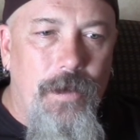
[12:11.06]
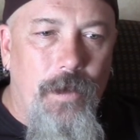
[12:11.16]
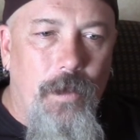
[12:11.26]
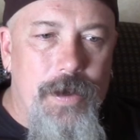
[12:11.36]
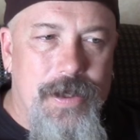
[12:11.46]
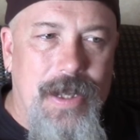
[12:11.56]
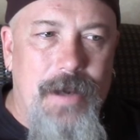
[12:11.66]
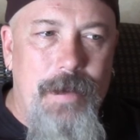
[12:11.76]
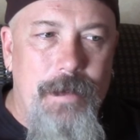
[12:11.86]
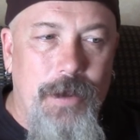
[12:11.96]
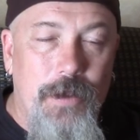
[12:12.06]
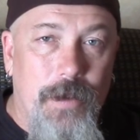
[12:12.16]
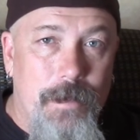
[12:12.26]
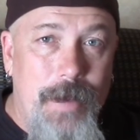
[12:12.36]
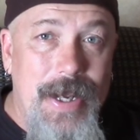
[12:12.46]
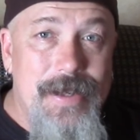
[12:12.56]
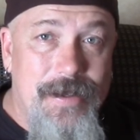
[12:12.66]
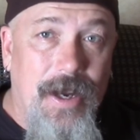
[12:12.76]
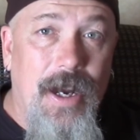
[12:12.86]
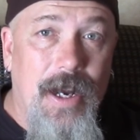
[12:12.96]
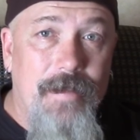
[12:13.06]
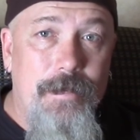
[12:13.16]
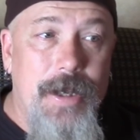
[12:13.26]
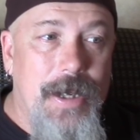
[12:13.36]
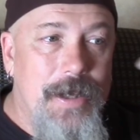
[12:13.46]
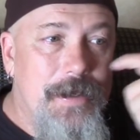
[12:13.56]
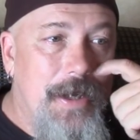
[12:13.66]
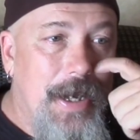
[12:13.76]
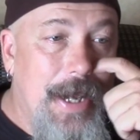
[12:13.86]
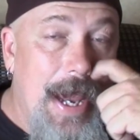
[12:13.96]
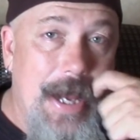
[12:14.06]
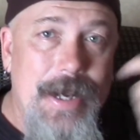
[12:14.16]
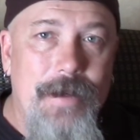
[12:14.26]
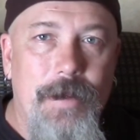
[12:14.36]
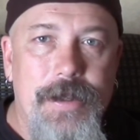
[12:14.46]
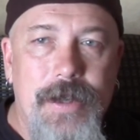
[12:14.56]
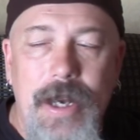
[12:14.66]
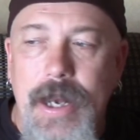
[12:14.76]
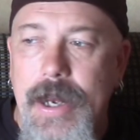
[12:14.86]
was a lot of people who were pissed off because, again, it was,